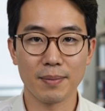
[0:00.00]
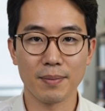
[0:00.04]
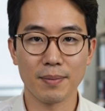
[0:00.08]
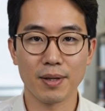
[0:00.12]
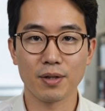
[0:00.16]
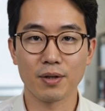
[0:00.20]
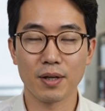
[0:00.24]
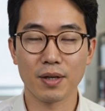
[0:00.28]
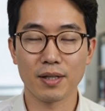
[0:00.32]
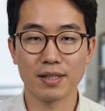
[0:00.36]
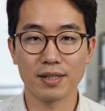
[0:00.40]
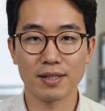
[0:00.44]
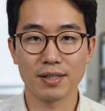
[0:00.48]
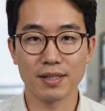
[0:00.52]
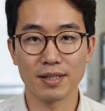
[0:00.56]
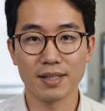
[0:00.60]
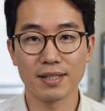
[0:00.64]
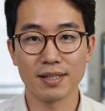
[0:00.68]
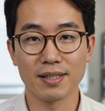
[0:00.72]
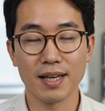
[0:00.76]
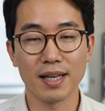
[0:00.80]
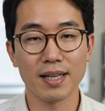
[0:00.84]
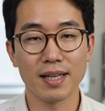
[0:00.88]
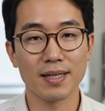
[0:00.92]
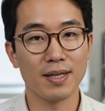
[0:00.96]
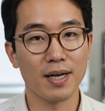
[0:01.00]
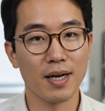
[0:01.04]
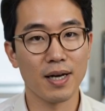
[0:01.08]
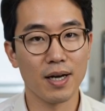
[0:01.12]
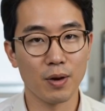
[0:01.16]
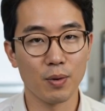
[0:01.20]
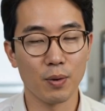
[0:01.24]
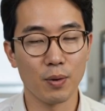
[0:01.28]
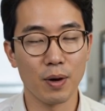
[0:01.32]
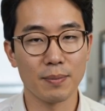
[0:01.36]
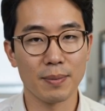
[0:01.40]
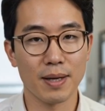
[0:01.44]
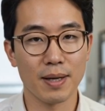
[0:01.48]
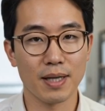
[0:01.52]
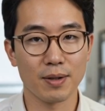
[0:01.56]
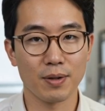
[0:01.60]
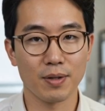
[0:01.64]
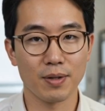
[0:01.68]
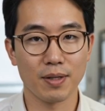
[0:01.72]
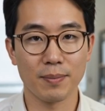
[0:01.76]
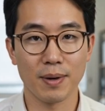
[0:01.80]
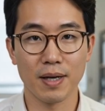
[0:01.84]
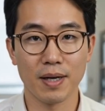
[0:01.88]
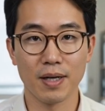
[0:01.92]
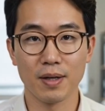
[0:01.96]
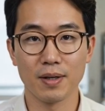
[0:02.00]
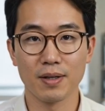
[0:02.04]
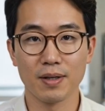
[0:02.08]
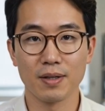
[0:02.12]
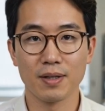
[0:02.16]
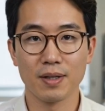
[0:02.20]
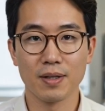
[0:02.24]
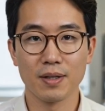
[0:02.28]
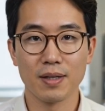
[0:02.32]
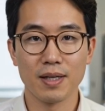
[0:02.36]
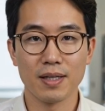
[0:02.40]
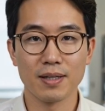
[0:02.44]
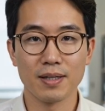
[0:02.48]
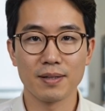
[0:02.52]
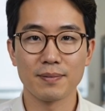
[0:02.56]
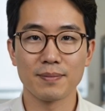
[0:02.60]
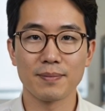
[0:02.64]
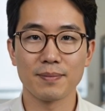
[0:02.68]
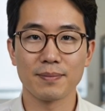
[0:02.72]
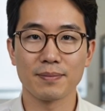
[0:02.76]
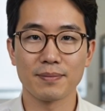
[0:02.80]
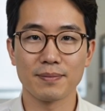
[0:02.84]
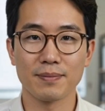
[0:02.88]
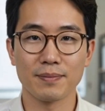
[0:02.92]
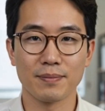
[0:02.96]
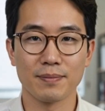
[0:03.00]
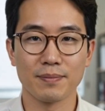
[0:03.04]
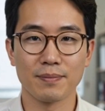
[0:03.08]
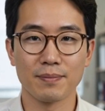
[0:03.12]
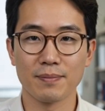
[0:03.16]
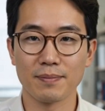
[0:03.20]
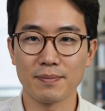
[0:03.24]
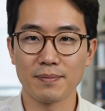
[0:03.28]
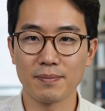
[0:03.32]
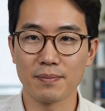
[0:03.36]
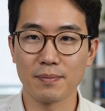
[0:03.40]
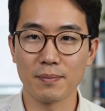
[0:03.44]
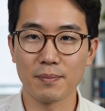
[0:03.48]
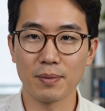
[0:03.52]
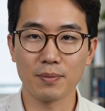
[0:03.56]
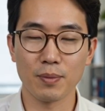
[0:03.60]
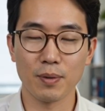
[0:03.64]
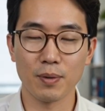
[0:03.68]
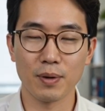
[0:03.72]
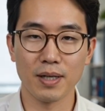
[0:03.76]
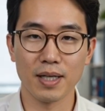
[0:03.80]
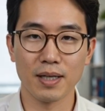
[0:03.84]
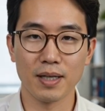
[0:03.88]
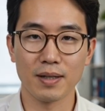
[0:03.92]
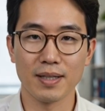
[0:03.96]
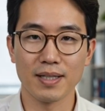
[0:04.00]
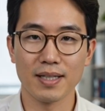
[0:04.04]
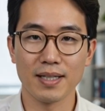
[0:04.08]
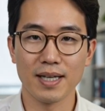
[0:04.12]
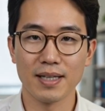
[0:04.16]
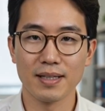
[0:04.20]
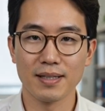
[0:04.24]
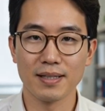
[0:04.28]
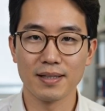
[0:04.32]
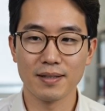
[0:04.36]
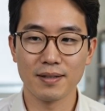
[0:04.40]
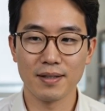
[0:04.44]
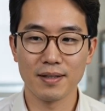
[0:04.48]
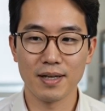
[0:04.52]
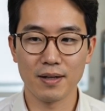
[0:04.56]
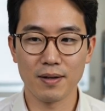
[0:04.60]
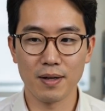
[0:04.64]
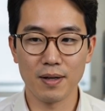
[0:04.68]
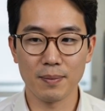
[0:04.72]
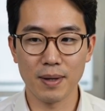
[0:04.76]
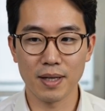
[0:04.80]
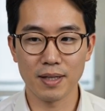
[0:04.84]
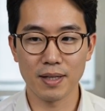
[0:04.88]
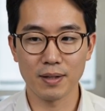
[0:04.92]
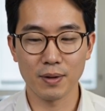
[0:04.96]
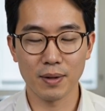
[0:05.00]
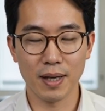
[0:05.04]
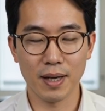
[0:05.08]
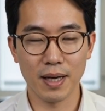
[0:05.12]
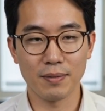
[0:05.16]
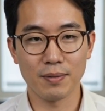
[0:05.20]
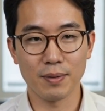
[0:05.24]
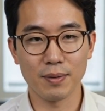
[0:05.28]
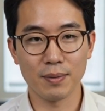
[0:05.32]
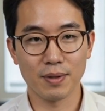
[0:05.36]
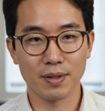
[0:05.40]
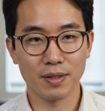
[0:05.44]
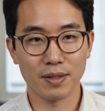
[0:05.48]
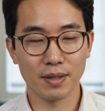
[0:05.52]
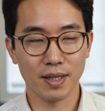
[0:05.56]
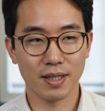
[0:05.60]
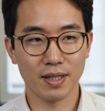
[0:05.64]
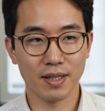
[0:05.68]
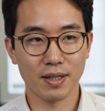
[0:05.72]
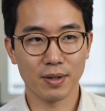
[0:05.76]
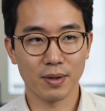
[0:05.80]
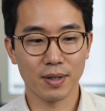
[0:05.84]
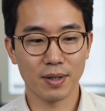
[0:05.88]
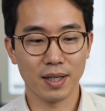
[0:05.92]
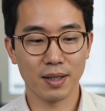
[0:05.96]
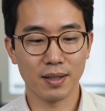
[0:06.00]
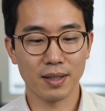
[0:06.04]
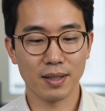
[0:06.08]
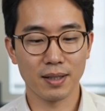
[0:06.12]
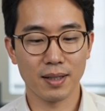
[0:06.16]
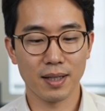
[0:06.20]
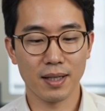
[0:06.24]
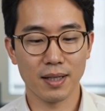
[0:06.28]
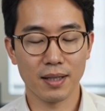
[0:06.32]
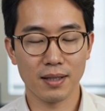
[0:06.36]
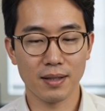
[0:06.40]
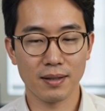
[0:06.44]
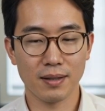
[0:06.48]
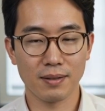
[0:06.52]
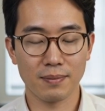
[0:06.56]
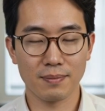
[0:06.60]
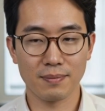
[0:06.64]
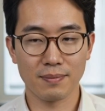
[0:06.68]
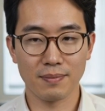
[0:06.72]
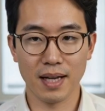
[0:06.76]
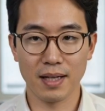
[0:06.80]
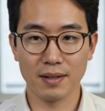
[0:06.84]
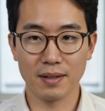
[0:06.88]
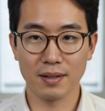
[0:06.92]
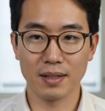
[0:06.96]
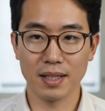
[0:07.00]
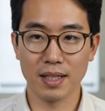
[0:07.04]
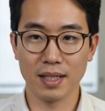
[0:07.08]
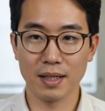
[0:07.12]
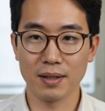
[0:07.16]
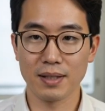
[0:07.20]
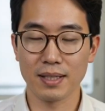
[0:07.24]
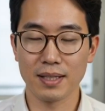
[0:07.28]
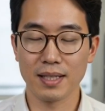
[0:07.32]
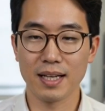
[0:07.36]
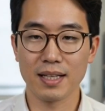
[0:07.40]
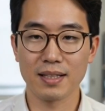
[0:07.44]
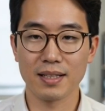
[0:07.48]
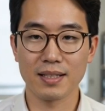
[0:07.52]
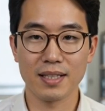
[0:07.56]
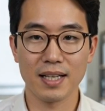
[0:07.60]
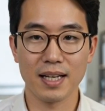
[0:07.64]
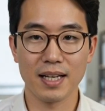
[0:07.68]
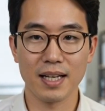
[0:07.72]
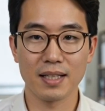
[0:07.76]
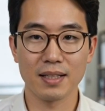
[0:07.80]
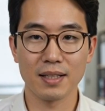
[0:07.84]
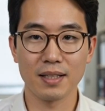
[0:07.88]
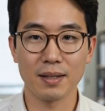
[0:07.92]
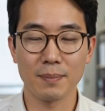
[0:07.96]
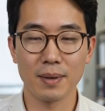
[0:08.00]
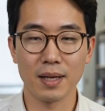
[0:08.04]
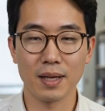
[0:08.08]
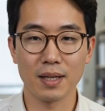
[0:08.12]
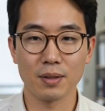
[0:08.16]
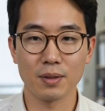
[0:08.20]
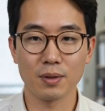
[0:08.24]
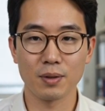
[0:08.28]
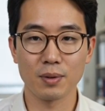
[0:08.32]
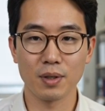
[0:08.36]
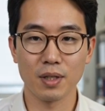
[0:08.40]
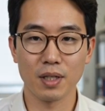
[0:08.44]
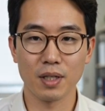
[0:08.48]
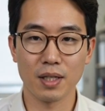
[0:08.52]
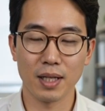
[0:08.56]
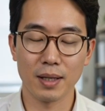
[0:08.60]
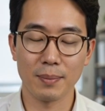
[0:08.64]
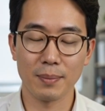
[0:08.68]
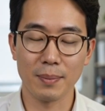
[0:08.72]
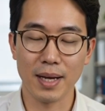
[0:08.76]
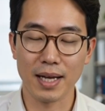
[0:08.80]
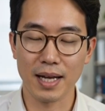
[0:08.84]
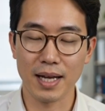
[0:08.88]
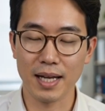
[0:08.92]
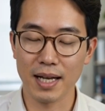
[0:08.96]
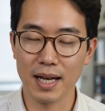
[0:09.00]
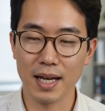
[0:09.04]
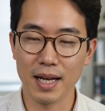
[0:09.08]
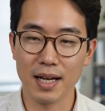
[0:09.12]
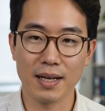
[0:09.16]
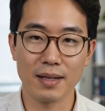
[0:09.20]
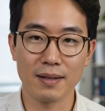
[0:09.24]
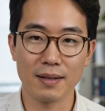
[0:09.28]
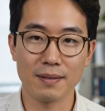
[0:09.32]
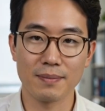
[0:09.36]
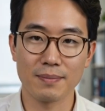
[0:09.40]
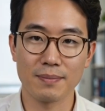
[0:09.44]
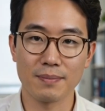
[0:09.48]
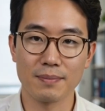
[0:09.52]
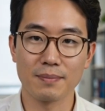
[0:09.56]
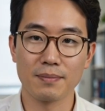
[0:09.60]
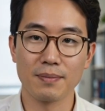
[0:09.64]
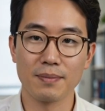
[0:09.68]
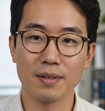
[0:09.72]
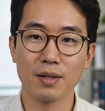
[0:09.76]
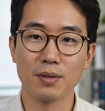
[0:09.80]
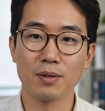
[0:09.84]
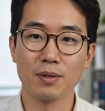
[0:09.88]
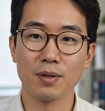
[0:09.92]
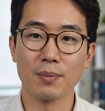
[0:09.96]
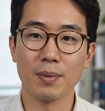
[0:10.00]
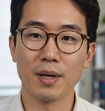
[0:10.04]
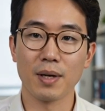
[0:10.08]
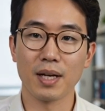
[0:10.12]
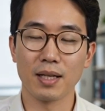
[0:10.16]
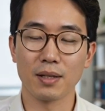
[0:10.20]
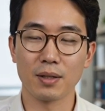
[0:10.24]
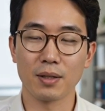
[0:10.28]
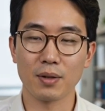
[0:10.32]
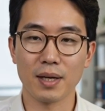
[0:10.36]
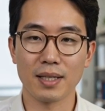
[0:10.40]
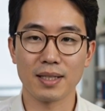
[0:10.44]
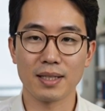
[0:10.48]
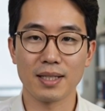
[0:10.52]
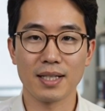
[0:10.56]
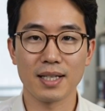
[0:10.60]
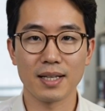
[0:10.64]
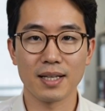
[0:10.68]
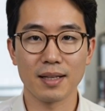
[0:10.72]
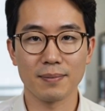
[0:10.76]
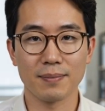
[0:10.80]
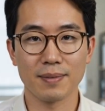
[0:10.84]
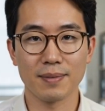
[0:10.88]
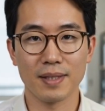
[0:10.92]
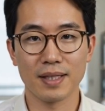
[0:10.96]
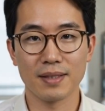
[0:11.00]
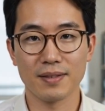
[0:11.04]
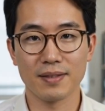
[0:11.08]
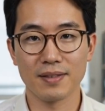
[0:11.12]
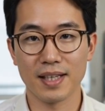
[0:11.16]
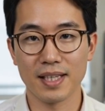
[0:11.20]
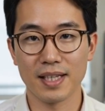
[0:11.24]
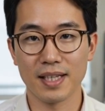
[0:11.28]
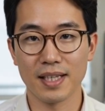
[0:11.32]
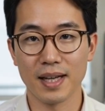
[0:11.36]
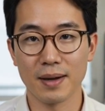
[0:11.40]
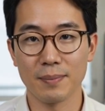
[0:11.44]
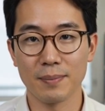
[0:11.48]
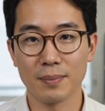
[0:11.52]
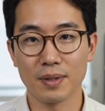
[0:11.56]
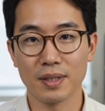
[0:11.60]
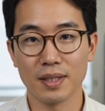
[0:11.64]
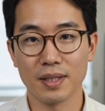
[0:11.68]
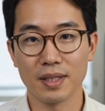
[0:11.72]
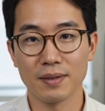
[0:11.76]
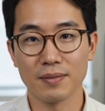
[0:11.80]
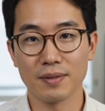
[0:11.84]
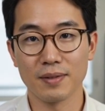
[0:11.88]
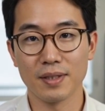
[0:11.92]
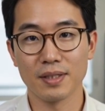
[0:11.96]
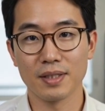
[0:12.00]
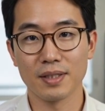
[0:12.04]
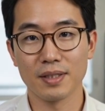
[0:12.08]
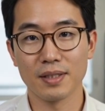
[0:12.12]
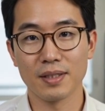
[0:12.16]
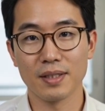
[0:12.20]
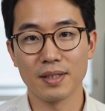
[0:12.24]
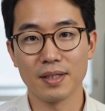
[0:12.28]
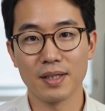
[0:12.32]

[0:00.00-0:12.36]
be trusted to decide what pixels appear on your screen. Before DLSS, every pixel came from traditional calculation. After DLSS, some pixels were created by AI. This was a brand new idea, and NVIDIA kept pushing it further.